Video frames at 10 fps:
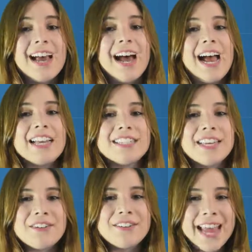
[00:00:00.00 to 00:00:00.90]
I see
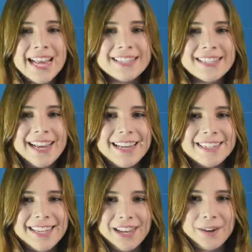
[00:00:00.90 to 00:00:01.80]
you next
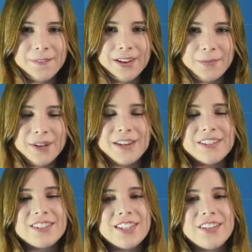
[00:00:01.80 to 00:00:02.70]
class when we
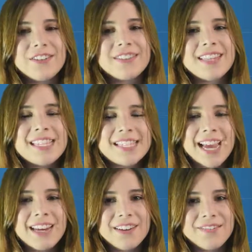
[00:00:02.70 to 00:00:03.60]
continue this
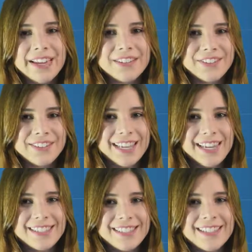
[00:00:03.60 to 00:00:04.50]
kind of
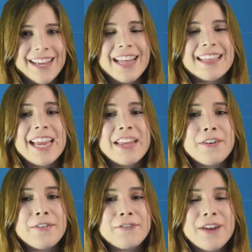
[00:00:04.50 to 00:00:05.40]
exercises. Thank
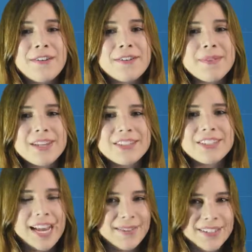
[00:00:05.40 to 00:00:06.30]
you very much.
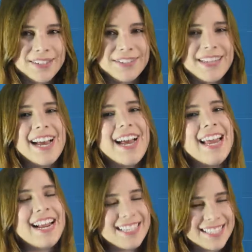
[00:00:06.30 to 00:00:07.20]
I'm Sophia
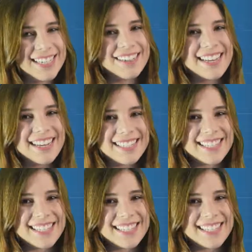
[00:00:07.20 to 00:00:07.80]
and I see you next